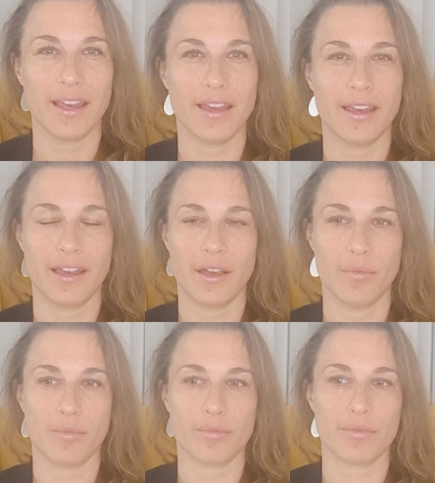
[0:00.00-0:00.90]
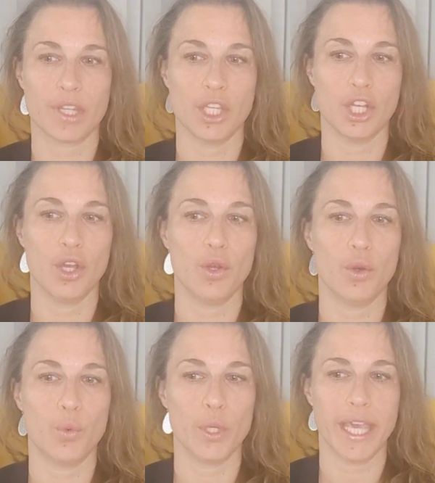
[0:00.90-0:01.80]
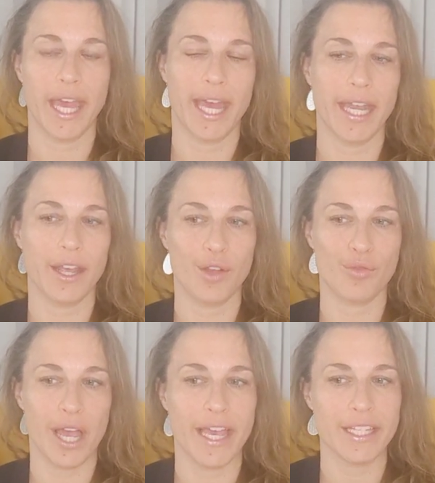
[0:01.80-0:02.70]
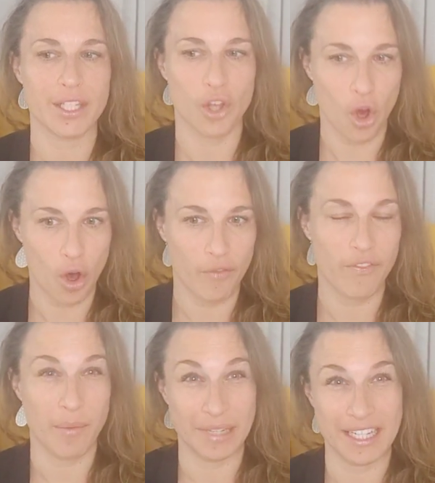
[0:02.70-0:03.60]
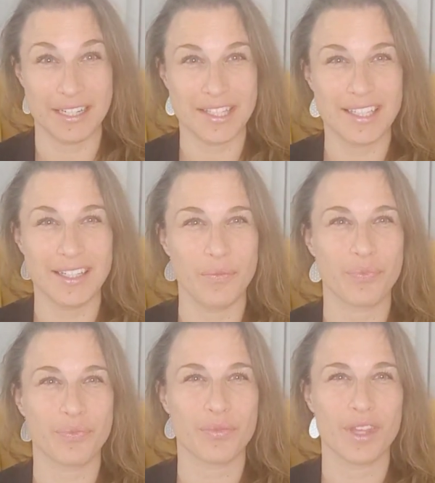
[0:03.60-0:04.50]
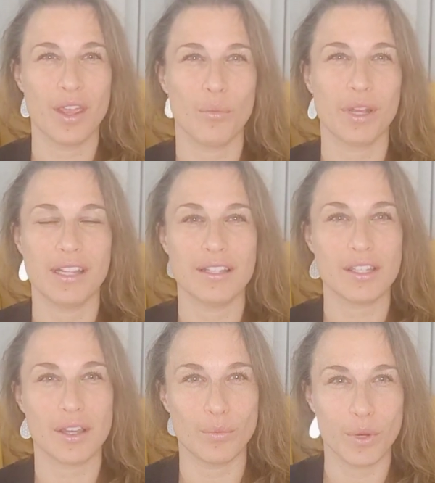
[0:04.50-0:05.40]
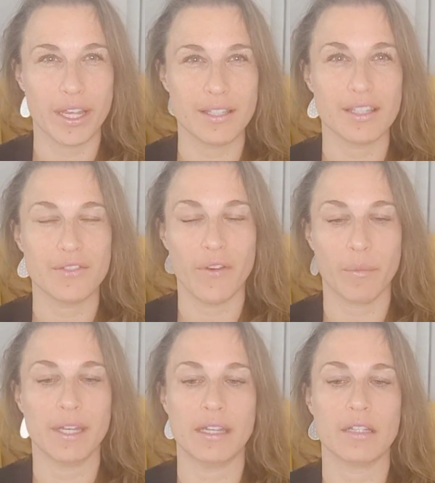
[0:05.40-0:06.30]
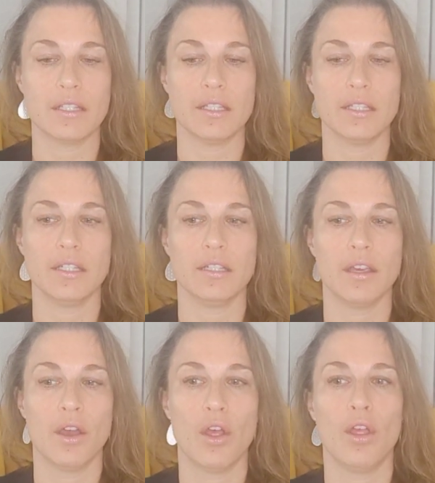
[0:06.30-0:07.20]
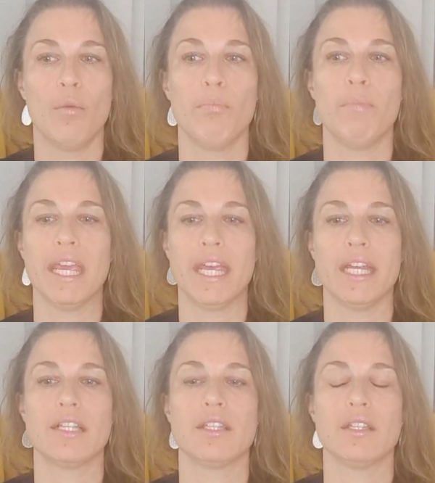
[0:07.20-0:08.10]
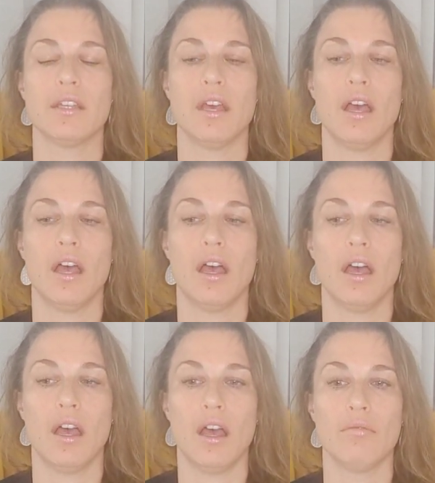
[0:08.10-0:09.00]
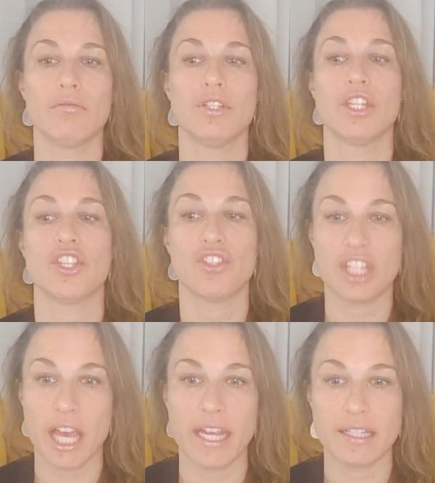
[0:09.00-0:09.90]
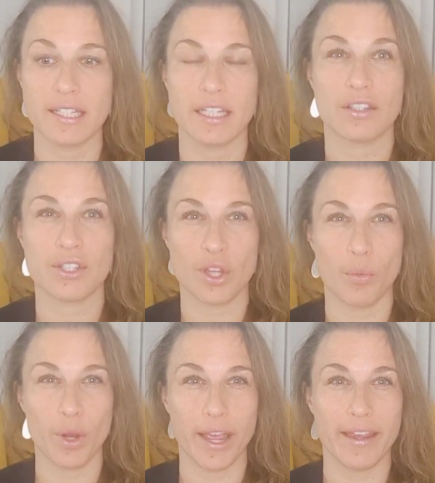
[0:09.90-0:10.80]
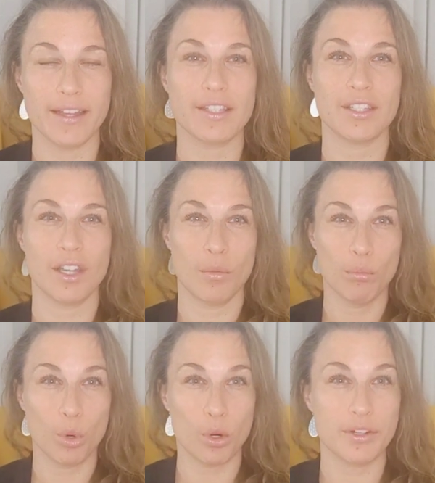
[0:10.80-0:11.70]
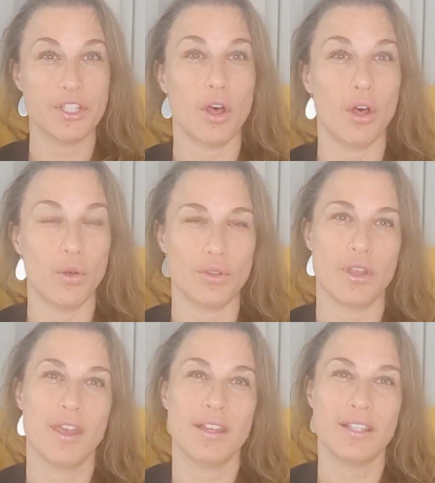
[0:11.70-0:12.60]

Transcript: Um, you know, we had a rise of femininity, but in some ways, this femininity made uh, the society in some ways more dull.